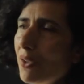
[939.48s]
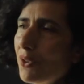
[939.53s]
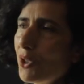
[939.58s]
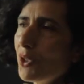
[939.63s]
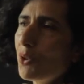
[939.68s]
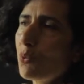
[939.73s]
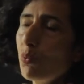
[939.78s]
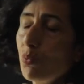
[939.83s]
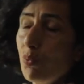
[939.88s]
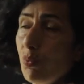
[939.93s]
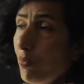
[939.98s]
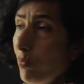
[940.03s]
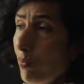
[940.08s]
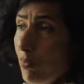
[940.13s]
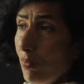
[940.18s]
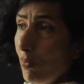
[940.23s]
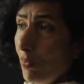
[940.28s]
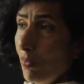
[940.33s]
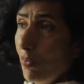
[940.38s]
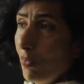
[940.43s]
just
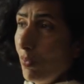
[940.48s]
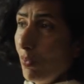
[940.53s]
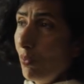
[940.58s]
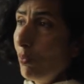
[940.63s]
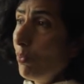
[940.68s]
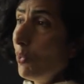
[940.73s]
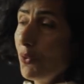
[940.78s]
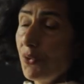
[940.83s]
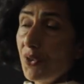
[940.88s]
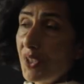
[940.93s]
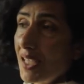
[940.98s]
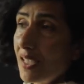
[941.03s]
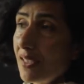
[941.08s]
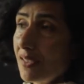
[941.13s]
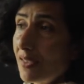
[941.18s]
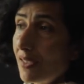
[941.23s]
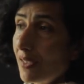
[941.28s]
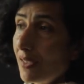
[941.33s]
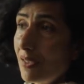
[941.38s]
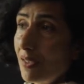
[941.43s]
wanting
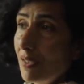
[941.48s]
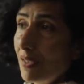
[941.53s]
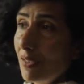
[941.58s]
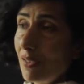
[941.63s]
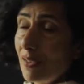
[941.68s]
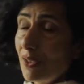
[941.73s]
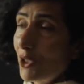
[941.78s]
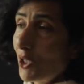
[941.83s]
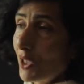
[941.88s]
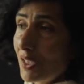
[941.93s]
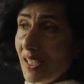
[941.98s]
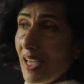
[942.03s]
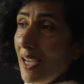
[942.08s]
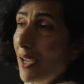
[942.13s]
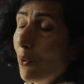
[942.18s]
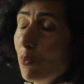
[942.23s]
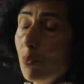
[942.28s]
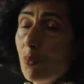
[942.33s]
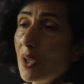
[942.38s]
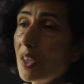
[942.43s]
to just get
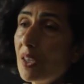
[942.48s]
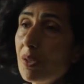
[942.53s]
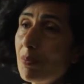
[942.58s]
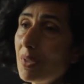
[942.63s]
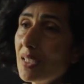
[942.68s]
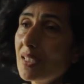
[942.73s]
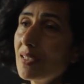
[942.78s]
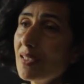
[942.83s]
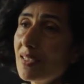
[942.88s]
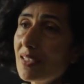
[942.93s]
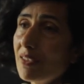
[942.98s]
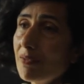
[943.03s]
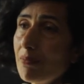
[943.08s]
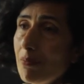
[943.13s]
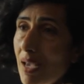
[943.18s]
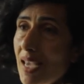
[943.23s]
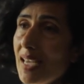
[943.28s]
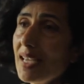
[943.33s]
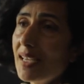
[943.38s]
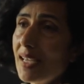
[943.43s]
on with the business of
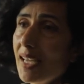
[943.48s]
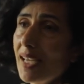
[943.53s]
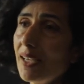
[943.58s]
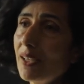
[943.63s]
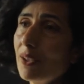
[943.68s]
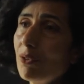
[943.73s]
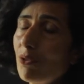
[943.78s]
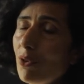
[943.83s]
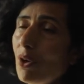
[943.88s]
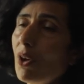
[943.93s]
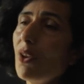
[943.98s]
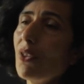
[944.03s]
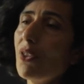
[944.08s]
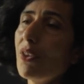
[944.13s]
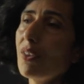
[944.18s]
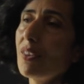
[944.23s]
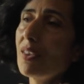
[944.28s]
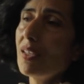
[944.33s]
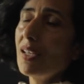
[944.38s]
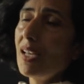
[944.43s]
making rather
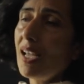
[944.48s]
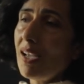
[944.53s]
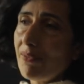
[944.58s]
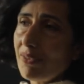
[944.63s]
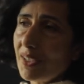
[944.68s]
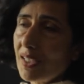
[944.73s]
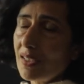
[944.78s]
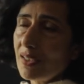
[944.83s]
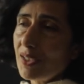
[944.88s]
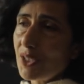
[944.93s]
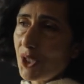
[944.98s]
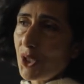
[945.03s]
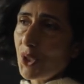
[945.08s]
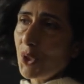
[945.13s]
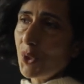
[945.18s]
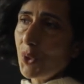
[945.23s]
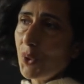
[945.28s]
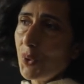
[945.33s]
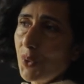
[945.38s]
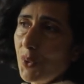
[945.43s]
than having
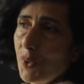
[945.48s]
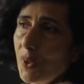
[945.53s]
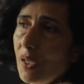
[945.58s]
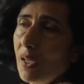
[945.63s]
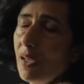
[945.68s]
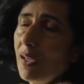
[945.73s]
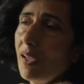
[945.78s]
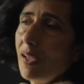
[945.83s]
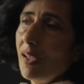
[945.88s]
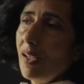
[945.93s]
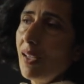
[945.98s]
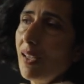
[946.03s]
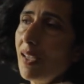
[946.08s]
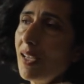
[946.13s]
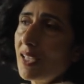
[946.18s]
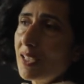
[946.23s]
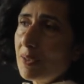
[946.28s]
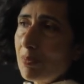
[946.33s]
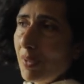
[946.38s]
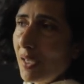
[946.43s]
to
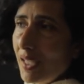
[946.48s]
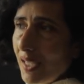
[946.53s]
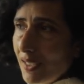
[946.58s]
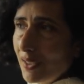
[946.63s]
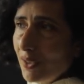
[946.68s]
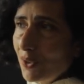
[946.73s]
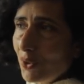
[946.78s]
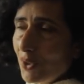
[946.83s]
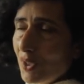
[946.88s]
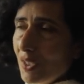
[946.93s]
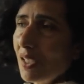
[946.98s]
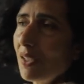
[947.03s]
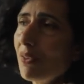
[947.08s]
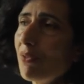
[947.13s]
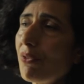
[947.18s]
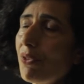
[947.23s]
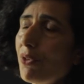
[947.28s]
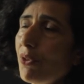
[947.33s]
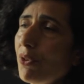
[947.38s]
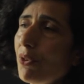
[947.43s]
explain yourself
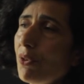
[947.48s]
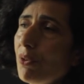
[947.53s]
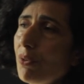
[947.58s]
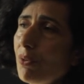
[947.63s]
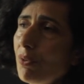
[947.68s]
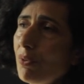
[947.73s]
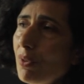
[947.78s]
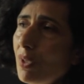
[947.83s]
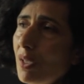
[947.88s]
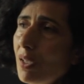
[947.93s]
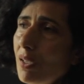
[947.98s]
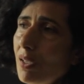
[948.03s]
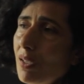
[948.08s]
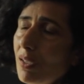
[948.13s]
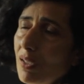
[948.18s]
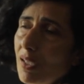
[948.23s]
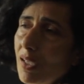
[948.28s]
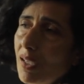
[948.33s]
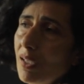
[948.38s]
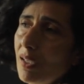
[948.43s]
through
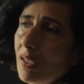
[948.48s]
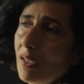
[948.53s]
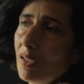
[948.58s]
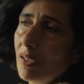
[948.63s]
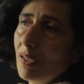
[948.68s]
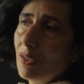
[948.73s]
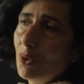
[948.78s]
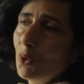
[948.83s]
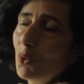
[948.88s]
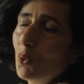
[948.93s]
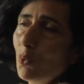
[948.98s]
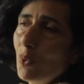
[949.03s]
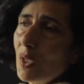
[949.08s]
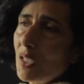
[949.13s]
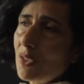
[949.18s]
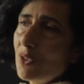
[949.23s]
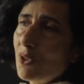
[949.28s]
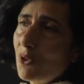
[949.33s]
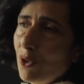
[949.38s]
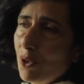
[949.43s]
uh,
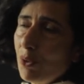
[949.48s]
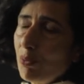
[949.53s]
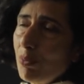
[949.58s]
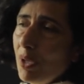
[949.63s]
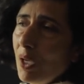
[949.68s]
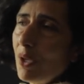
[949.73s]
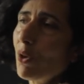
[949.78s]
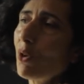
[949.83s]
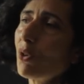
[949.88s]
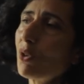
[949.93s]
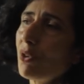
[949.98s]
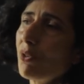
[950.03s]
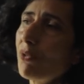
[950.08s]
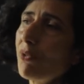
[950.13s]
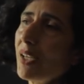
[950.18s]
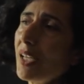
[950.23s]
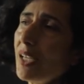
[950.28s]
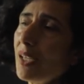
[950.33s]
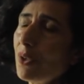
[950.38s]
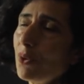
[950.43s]
always through
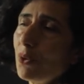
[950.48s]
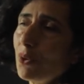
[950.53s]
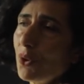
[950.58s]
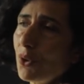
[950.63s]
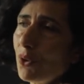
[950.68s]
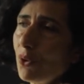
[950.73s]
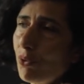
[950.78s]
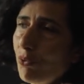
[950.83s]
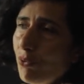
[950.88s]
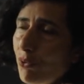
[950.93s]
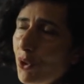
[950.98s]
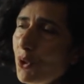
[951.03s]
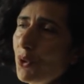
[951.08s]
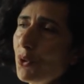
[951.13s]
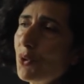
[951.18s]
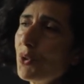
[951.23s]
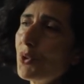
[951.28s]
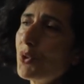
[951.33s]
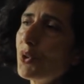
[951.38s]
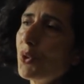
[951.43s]
biography or your
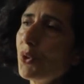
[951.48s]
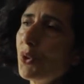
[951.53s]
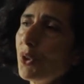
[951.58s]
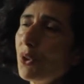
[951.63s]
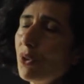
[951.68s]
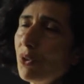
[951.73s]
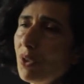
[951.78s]
roots or your